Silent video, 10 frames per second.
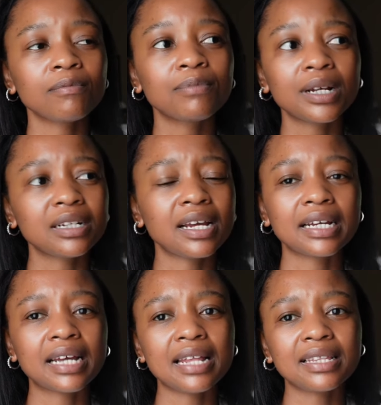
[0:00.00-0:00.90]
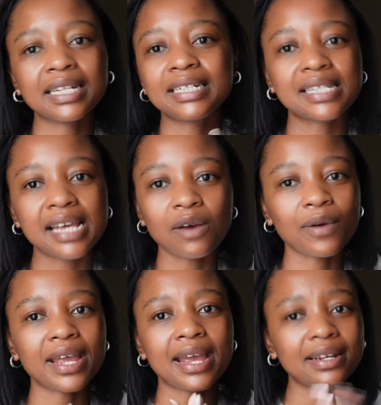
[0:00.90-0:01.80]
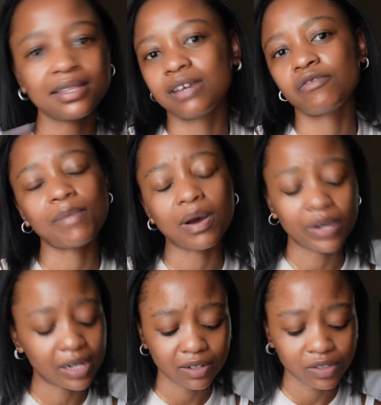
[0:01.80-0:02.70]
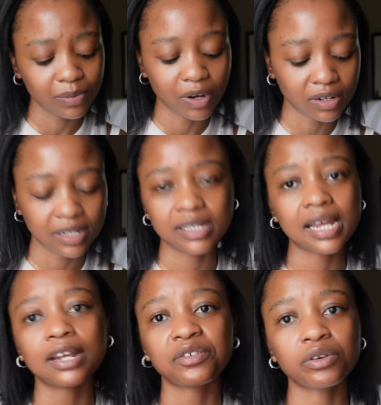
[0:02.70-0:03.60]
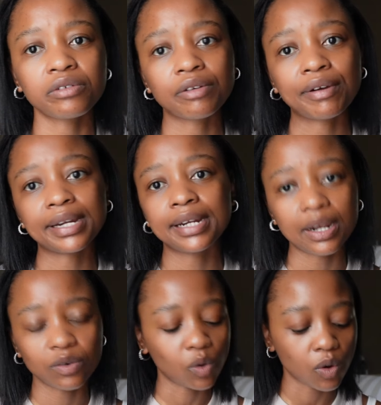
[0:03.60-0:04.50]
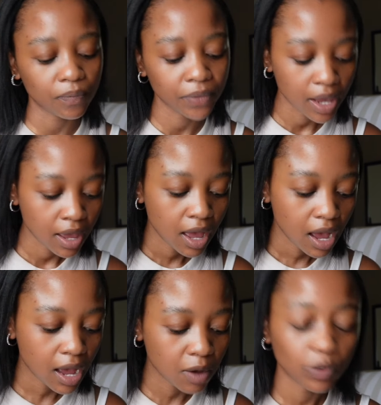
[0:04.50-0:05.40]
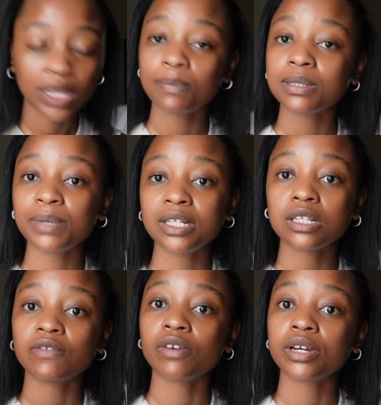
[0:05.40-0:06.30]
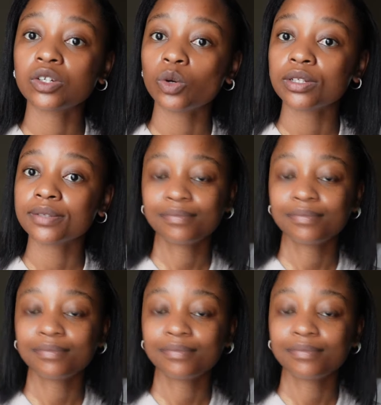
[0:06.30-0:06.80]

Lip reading: But like, and they didn't take away anything from our wedding, to be honest, and I don't regret it at all. We kept speeches very short.